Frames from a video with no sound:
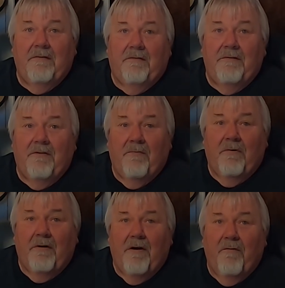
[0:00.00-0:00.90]
You know
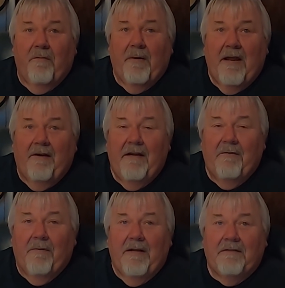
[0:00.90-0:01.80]
where to go from now
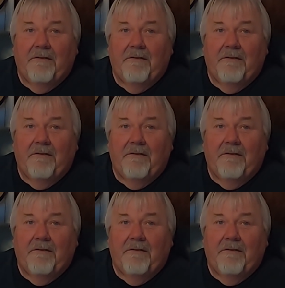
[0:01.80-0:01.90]
anyway.